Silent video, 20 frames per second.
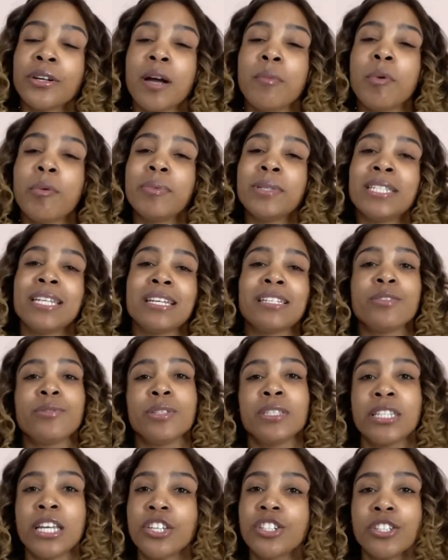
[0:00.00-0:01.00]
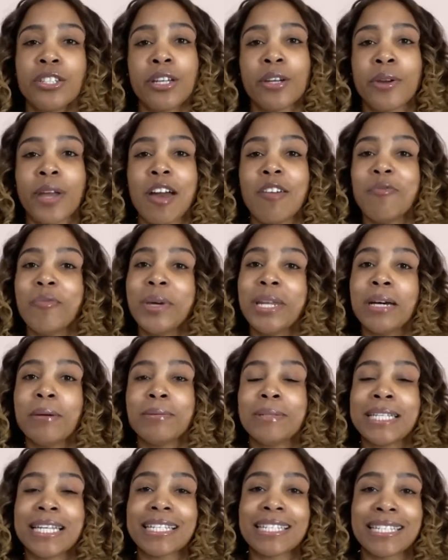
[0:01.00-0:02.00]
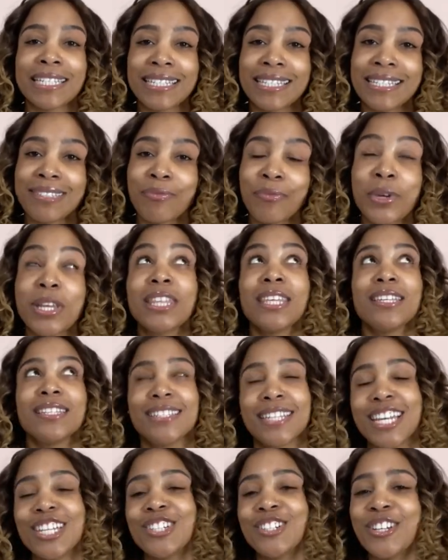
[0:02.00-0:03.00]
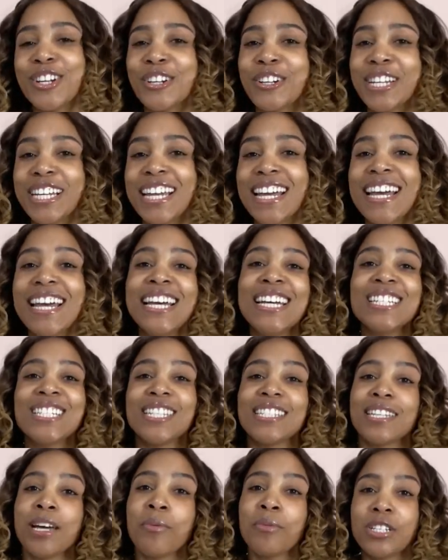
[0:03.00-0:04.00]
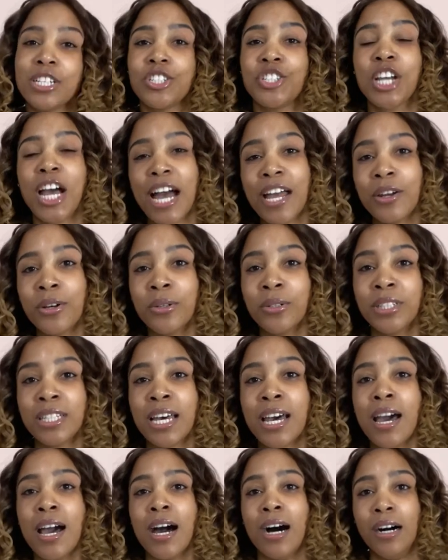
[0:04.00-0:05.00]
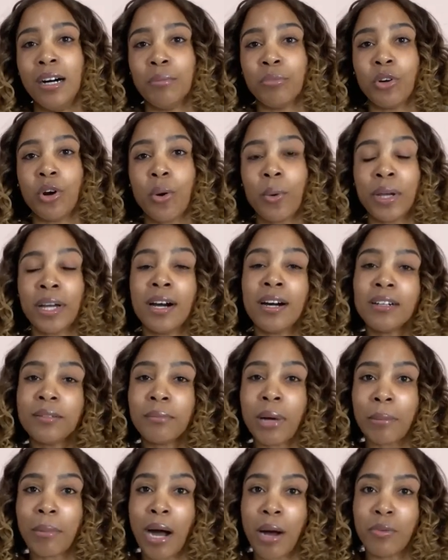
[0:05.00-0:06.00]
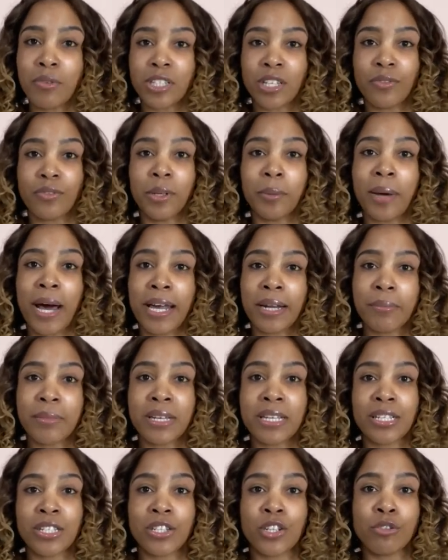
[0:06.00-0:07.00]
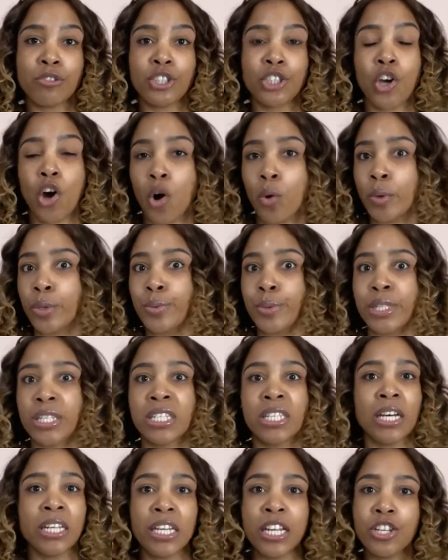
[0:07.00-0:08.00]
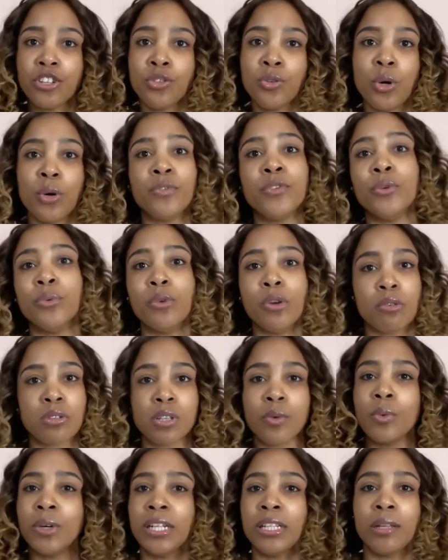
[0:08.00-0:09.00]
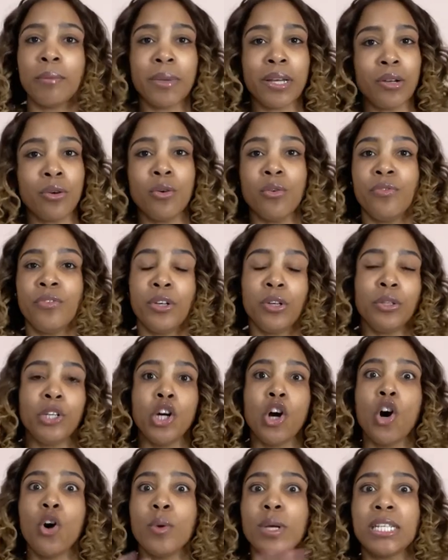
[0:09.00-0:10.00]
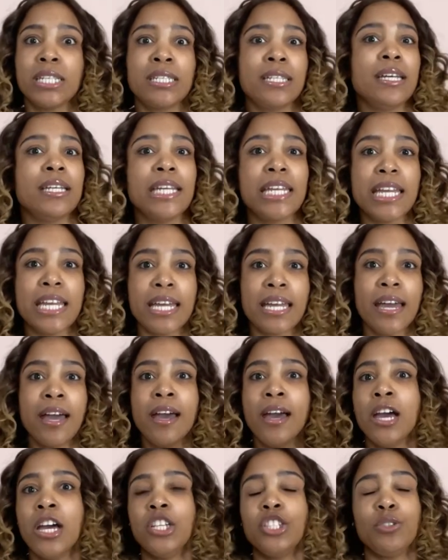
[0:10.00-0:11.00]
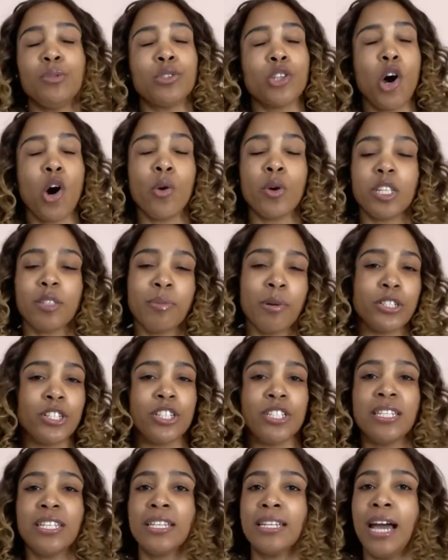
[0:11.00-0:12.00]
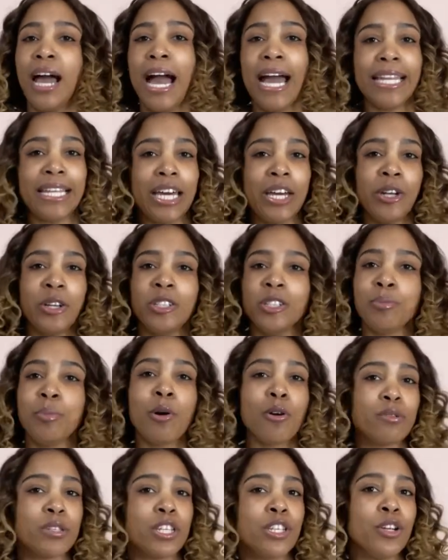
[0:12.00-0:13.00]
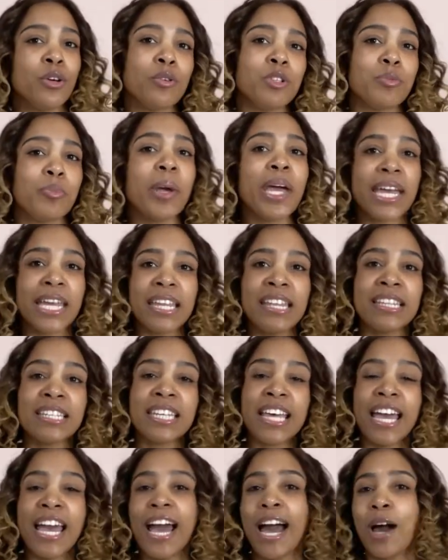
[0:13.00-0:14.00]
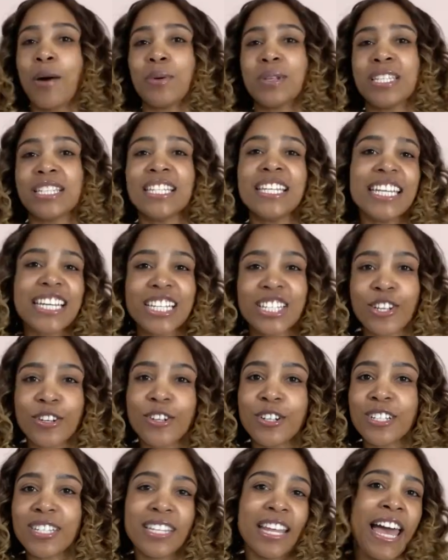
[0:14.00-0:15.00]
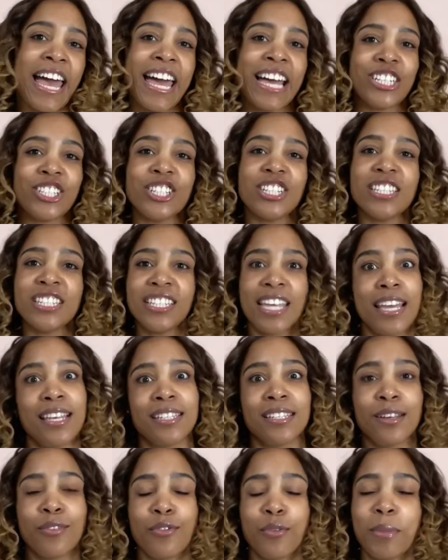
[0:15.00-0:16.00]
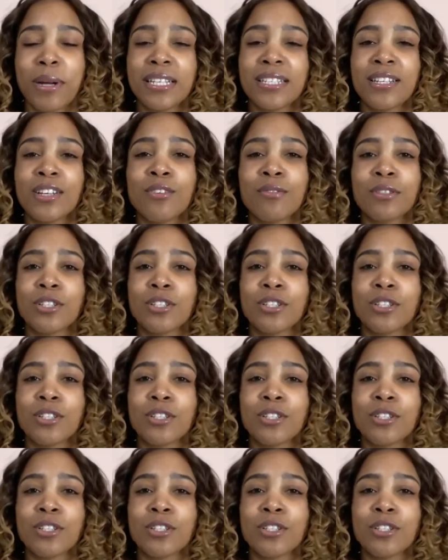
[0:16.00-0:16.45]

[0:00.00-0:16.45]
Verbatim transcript: I'm obsessed with stationery. I've been obsessed since, with stationery since I was a child. Um, growing up, my mom was a phlebotomist, so she always was studying. You know, if you know someone in the medical field, they're always studying. She was always purchasing highlighters, post-it notes, pens. I would sneak into her stash and take stuff for myself.